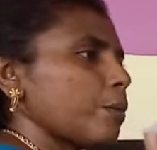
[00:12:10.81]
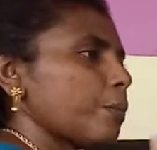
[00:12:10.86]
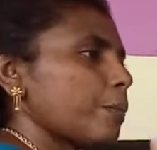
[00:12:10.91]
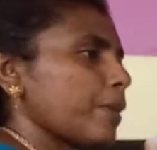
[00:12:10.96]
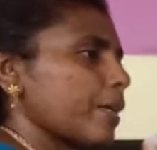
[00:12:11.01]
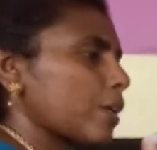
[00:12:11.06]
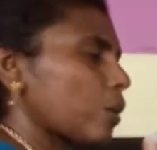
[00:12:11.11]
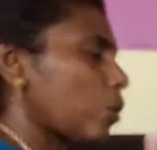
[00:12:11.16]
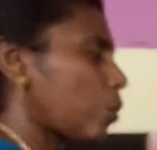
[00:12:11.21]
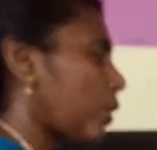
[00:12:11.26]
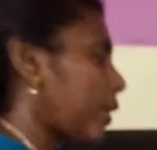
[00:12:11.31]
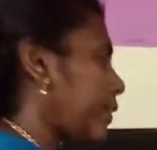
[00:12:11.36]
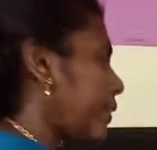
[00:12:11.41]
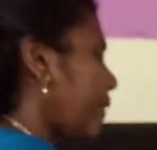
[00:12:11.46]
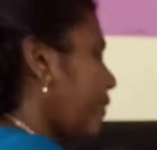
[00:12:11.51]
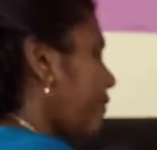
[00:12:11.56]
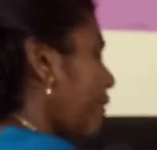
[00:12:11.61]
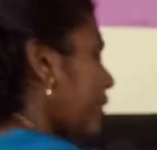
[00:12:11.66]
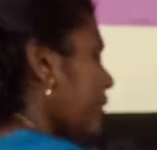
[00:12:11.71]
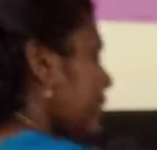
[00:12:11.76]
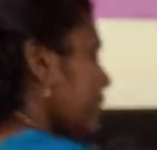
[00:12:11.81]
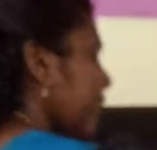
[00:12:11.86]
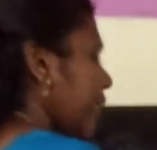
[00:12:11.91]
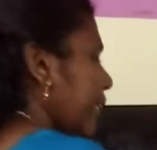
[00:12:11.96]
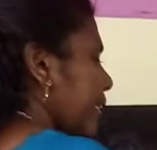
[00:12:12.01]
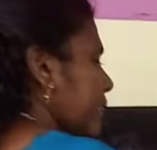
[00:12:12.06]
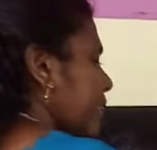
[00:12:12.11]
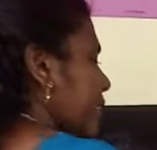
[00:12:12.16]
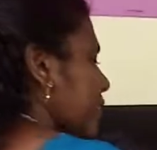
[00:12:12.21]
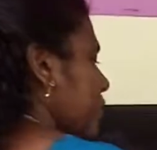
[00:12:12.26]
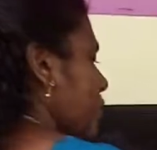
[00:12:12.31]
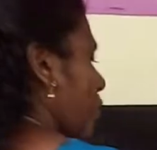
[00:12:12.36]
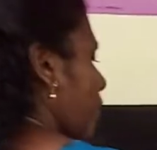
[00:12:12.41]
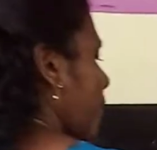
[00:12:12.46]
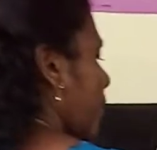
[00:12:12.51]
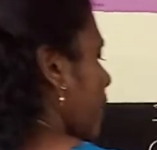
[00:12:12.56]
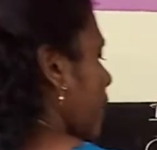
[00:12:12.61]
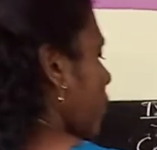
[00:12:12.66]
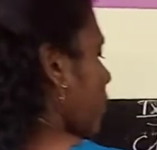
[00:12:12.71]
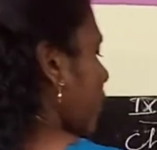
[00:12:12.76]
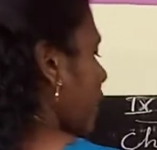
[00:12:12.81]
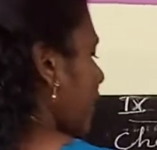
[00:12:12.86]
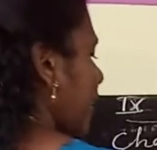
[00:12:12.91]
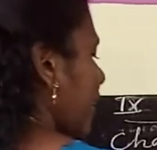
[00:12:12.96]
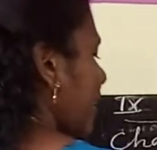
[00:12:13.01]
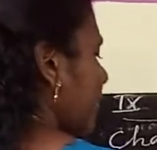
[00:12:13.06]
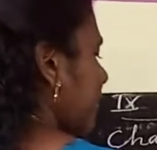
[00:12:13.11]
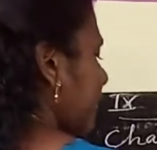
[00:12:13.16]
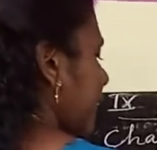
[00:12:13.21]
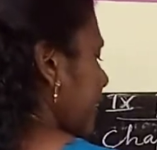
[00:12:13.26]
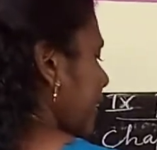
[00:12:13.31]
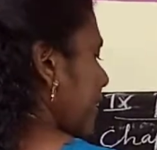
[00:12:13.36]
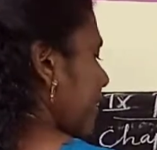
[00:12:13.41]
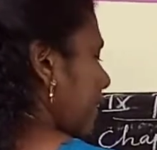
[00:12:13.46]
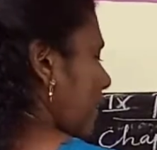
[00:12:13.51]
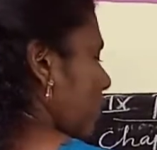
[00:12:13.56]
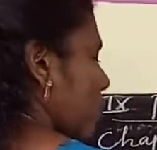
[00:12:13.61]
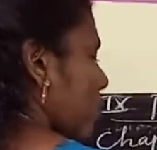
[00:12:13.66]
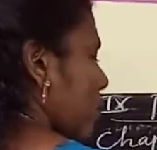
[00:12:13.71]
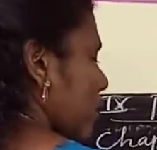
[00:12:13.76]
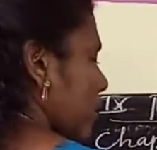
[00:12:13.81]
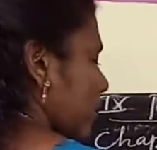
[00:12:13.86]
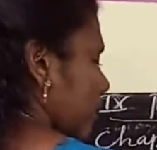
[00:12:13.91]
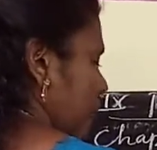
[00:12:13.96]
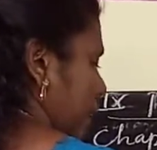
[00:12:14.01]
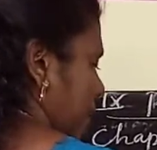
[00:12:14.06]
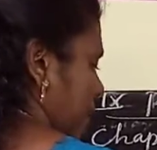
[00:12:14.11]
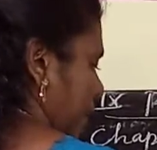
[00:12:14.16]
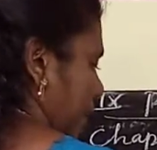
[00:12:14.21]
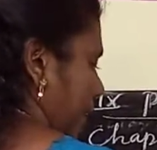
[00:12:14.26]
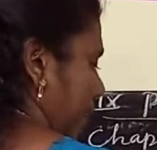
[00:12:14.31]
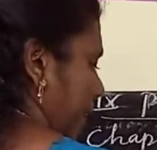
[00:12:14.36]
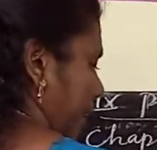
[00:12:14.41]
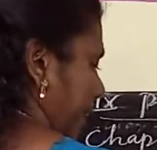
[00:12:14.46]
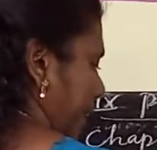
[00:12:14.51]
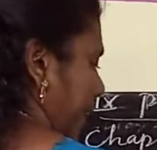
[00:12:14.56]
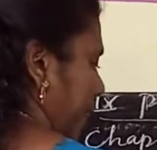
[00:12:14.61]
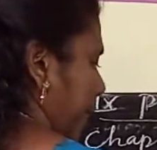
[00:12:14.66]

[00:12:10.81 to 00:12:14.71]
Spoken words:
What is the density of mercury? 13,600.